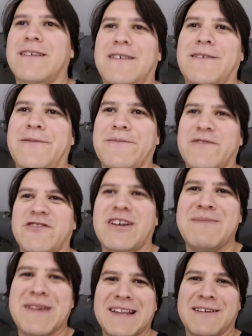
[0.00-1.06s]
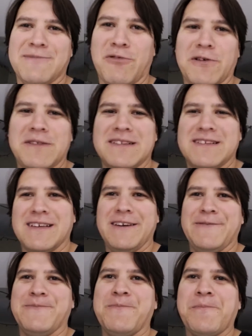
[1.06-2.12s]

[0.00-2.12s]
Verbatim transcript: Um, trying to make it down to Portland tonight